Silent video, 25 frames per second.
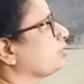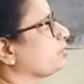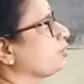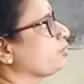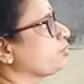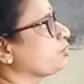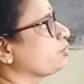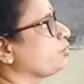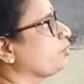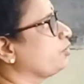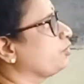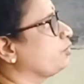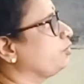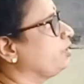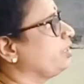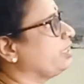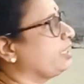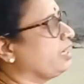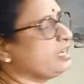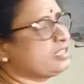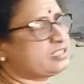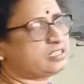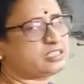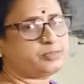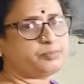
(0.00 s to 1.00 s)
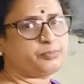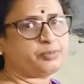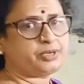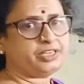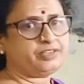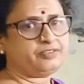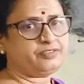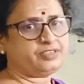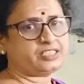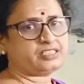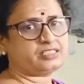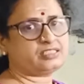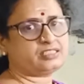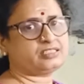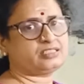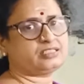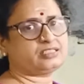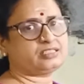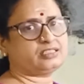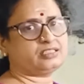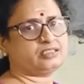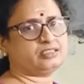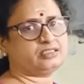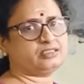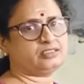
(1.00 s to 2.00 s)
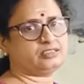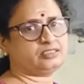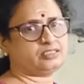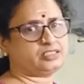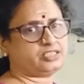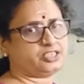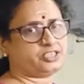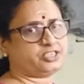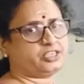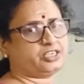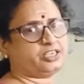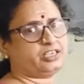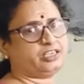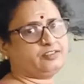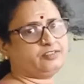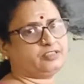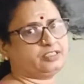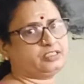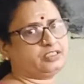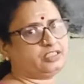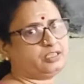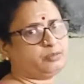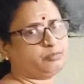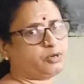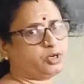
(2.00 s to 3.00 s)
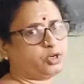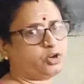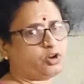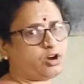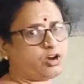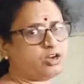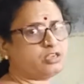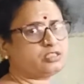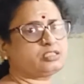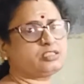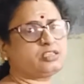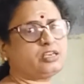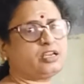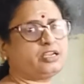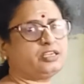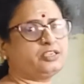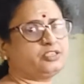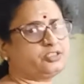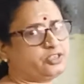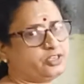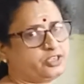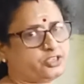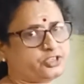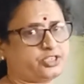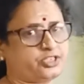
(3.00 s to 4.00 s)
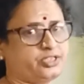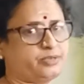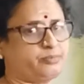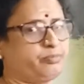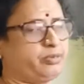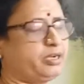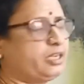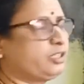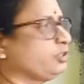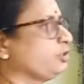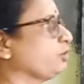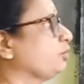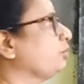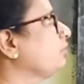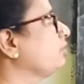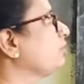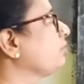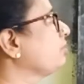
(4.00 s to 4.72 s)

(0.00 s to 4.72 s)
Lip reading: So last previous session la vandu namba Gauss law introduction paathom.